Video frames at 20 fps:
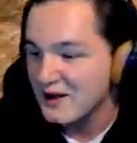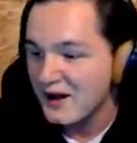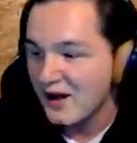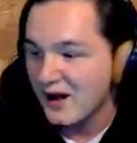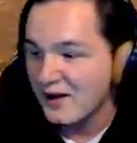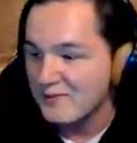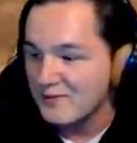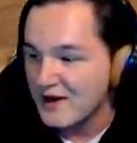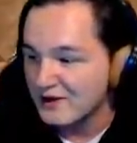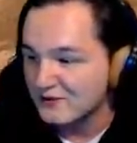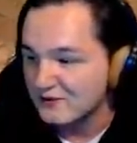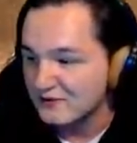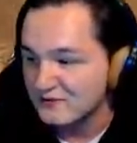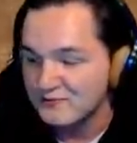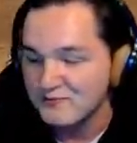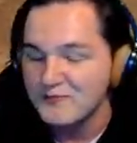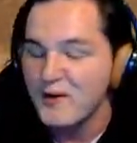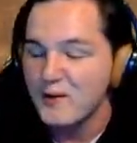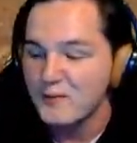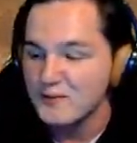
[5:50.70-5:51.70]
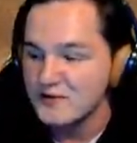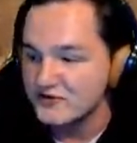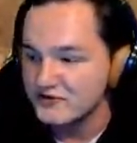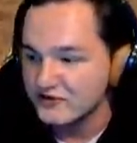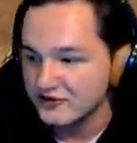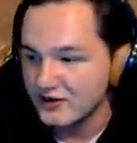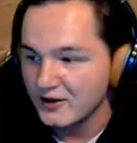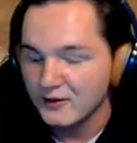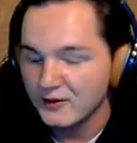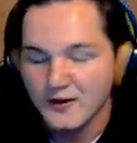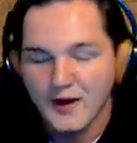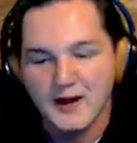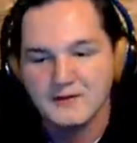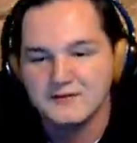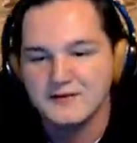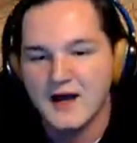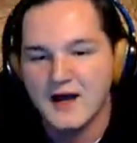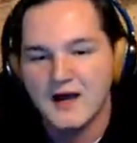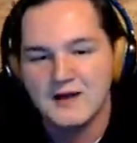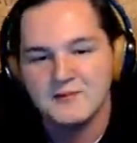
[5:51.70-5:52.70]
a matter of moments ago. I,
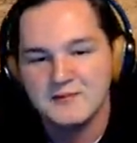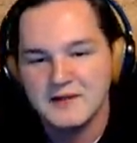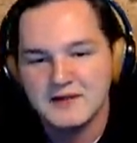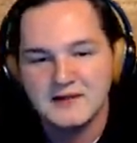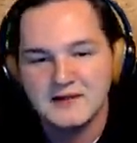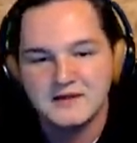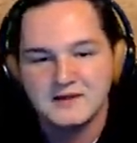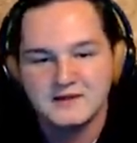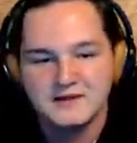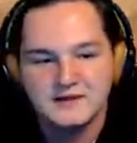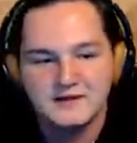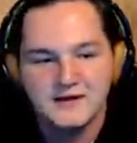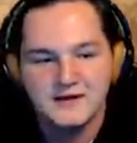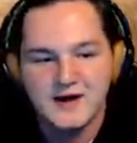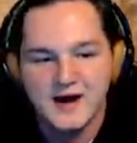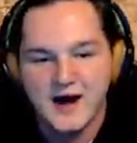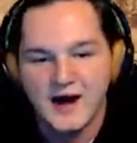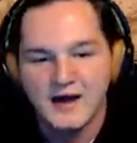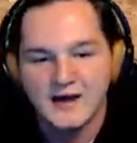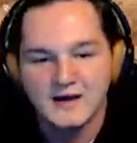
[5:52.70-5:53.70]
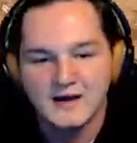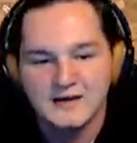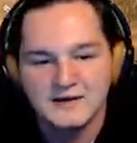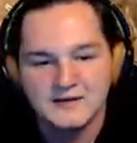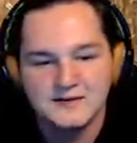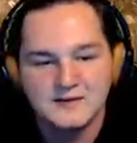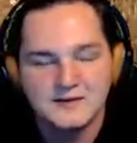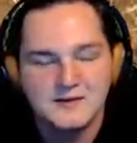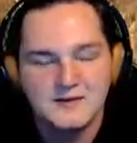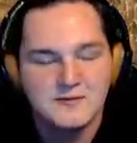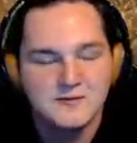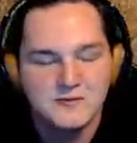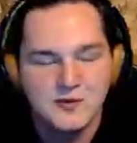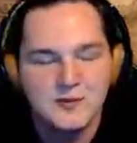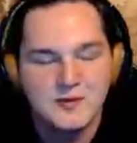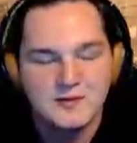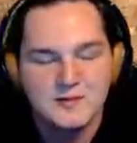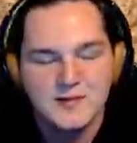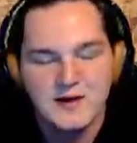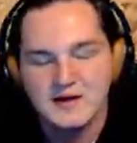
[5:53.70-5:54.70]
I mean, I will
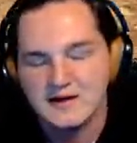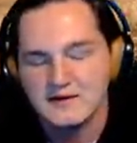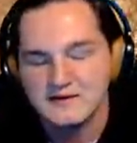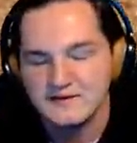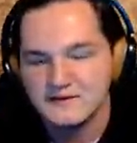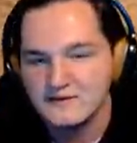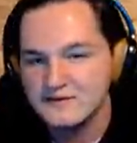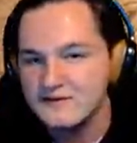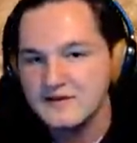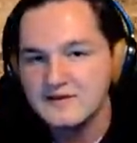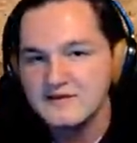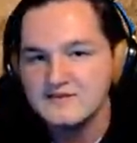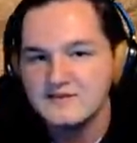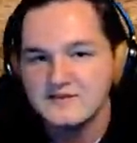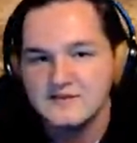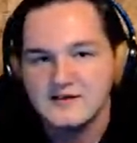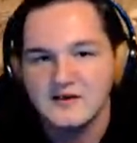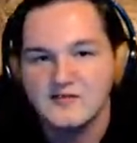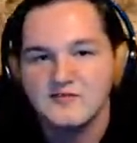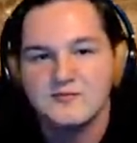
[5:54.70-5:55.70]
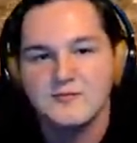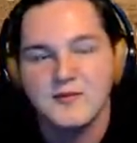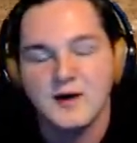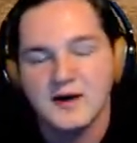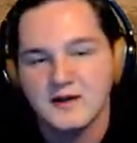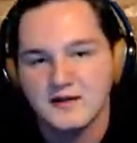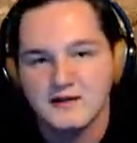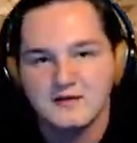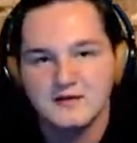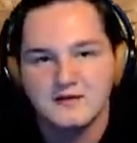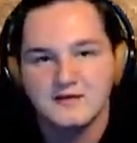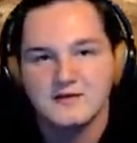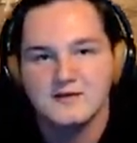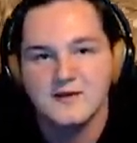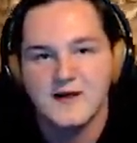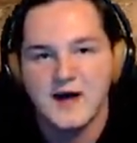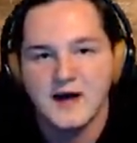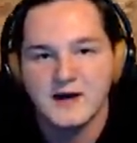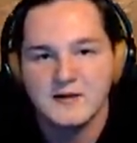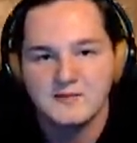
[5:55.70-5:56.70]
be making decent enough money
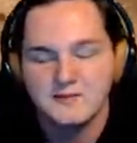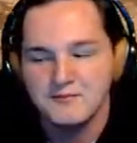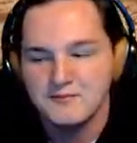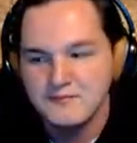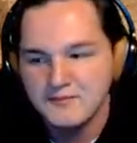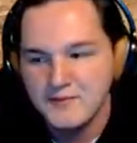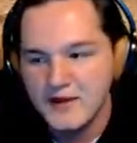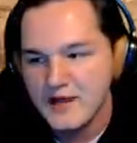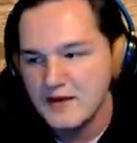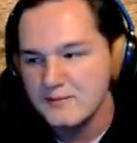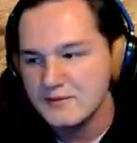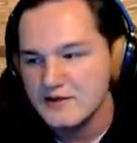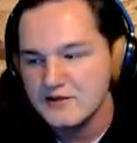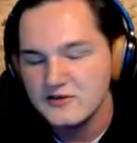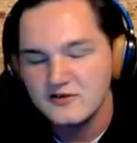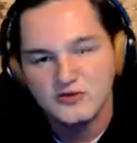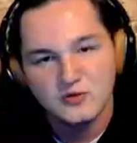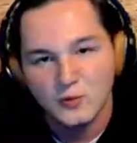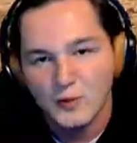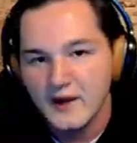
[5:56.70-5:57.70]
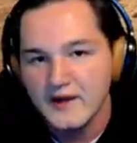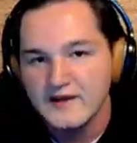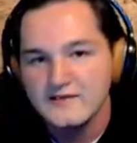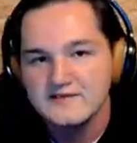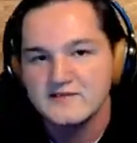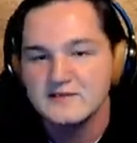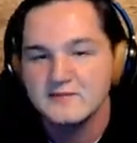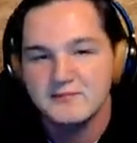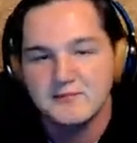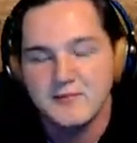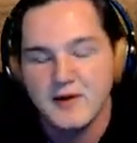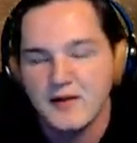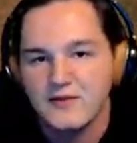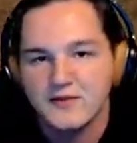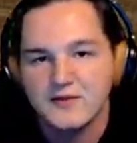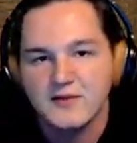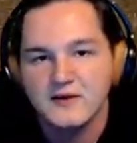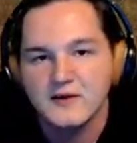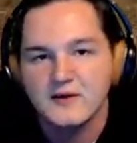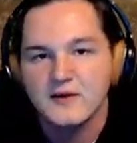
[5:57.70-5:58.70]
that maybe twice a month
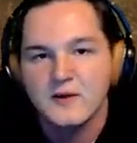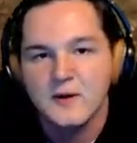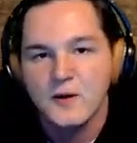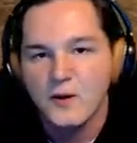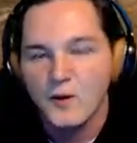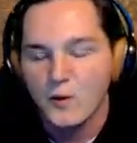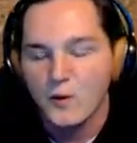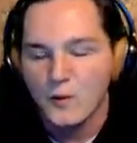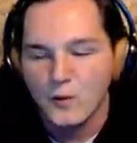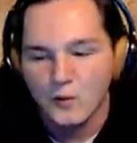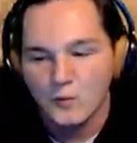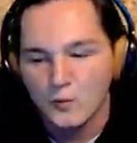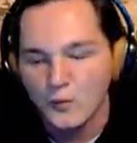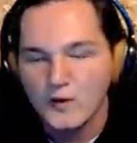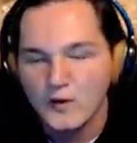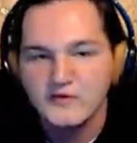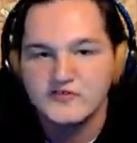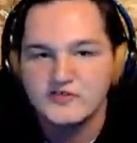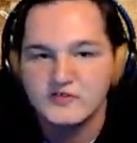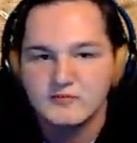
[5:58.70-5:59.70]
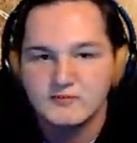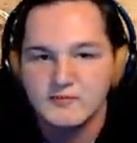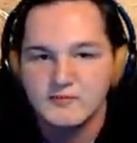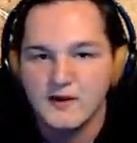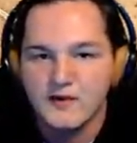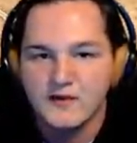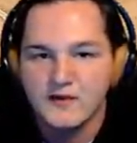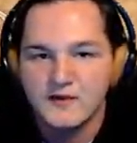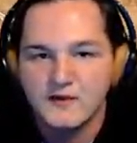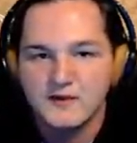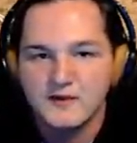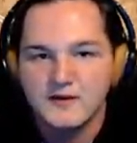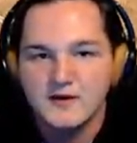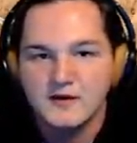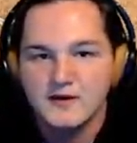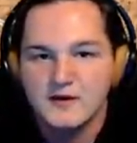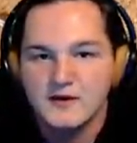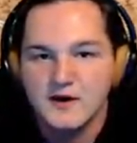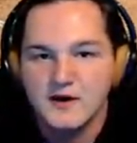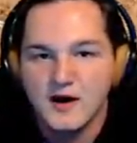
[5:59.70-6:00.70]
or once a month
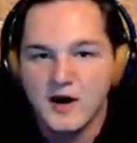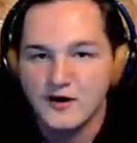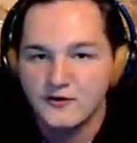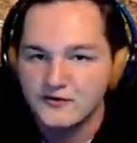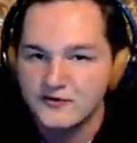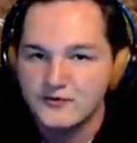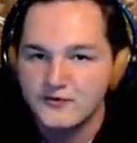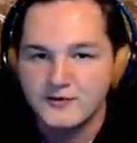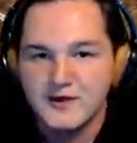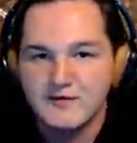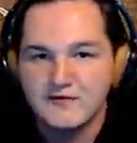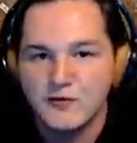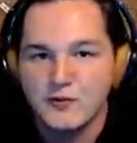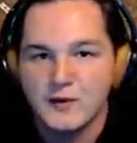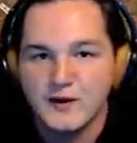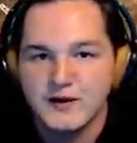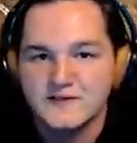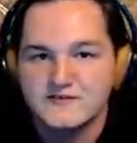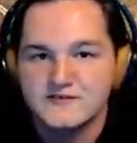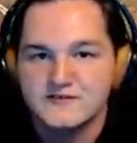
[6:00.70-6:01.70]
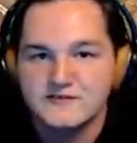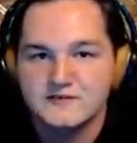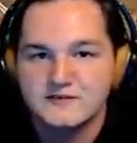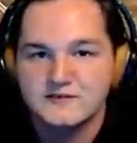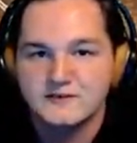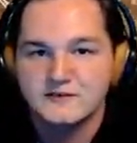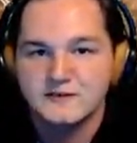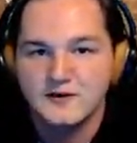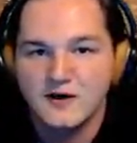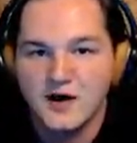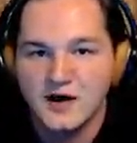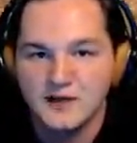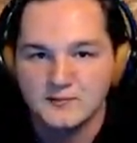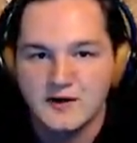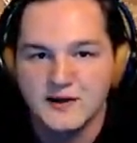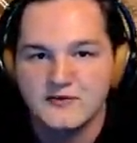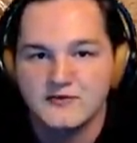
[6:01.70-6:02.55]
I'll do giveaways on my